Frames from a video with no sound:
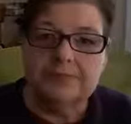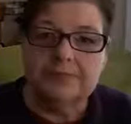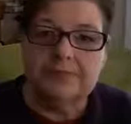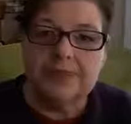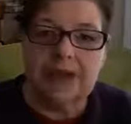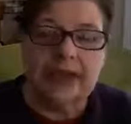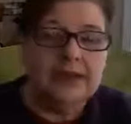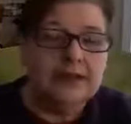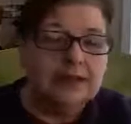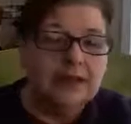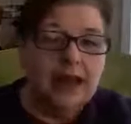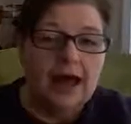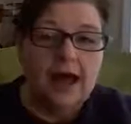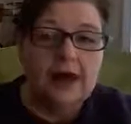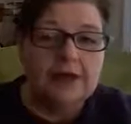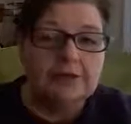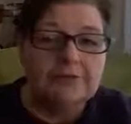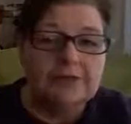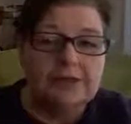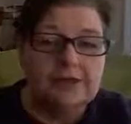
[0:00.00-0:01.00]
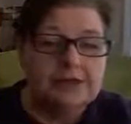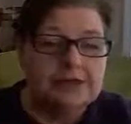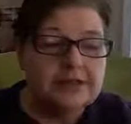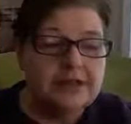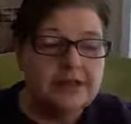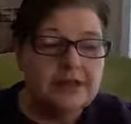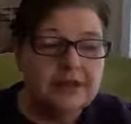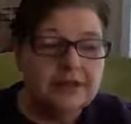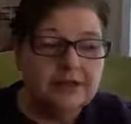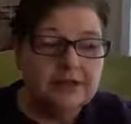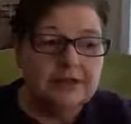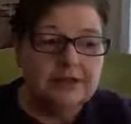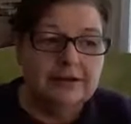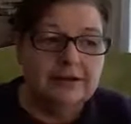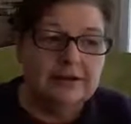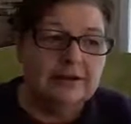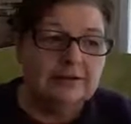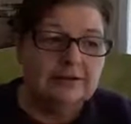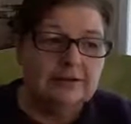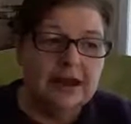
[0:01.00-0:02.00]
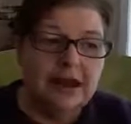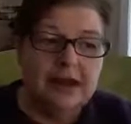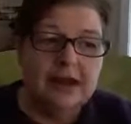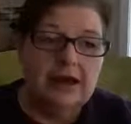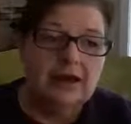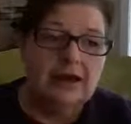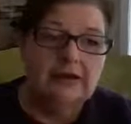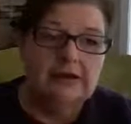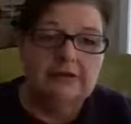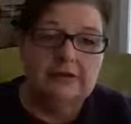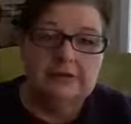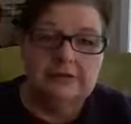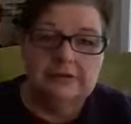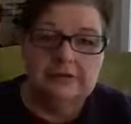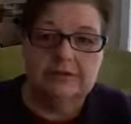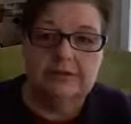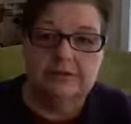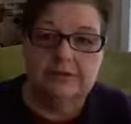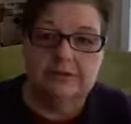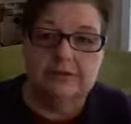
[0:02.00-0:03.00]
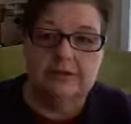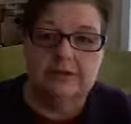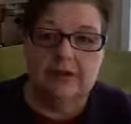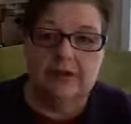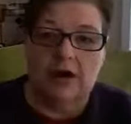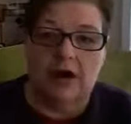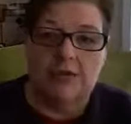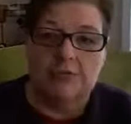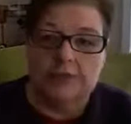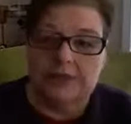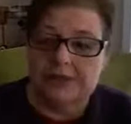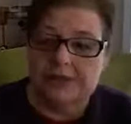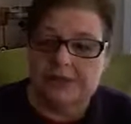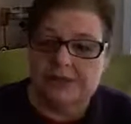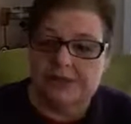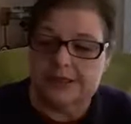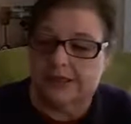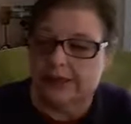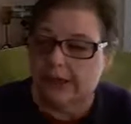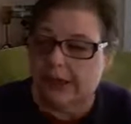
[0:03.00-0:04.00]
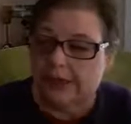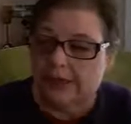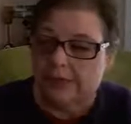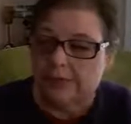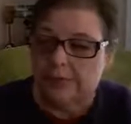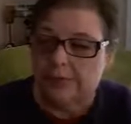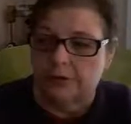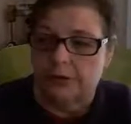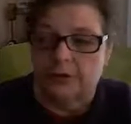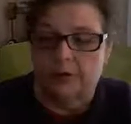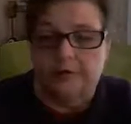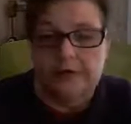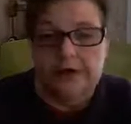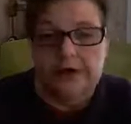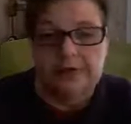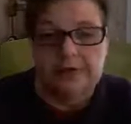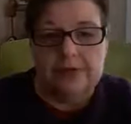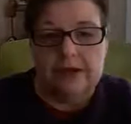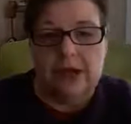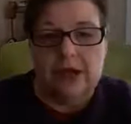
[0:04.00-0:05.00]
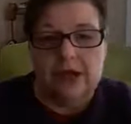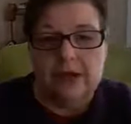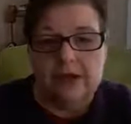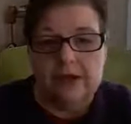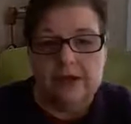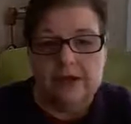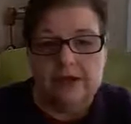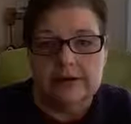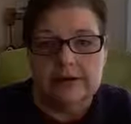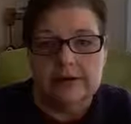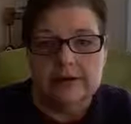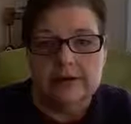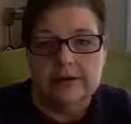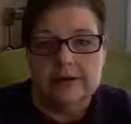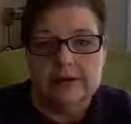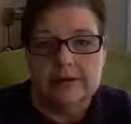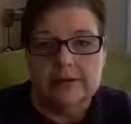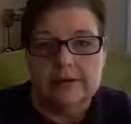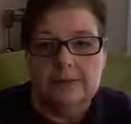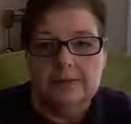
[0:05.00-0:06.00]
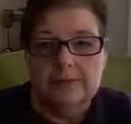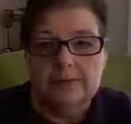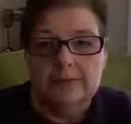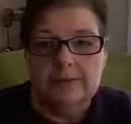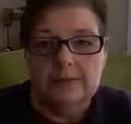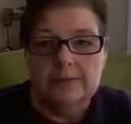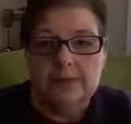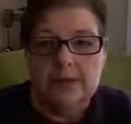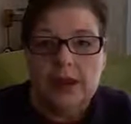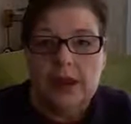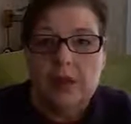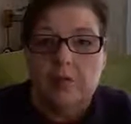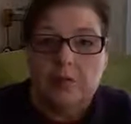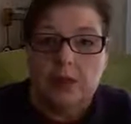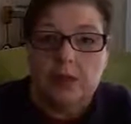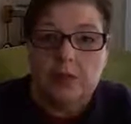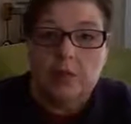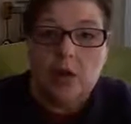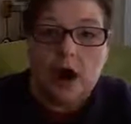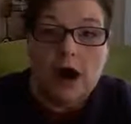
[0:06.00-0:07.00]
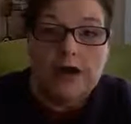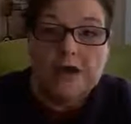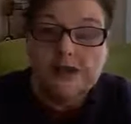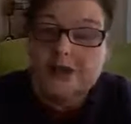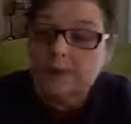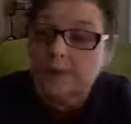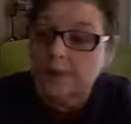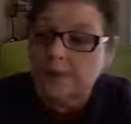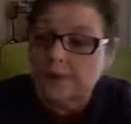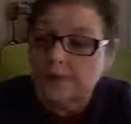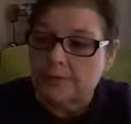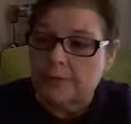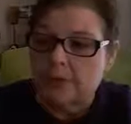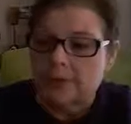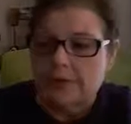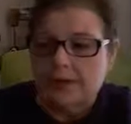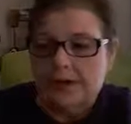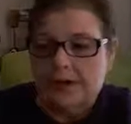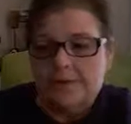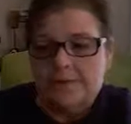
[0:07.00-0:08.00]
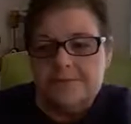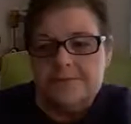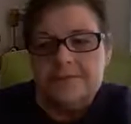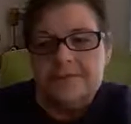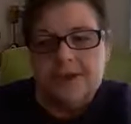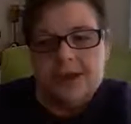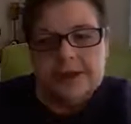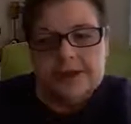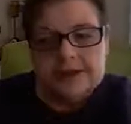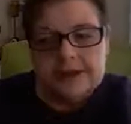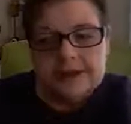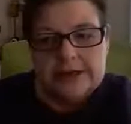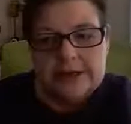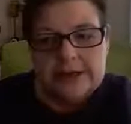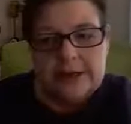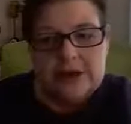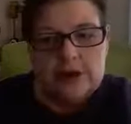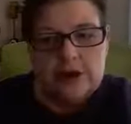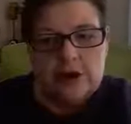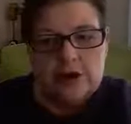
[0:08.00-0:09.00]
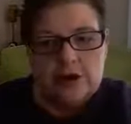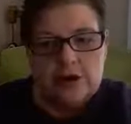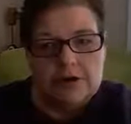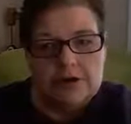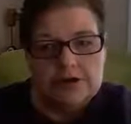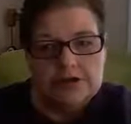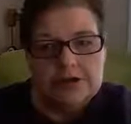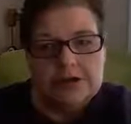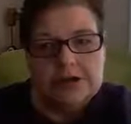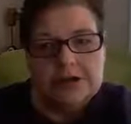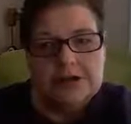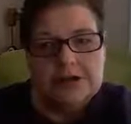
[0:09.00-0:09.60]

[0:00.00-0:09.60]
and left and said, "Nah, I'm busy tonight. We don't need that." We watched people being offended and hurt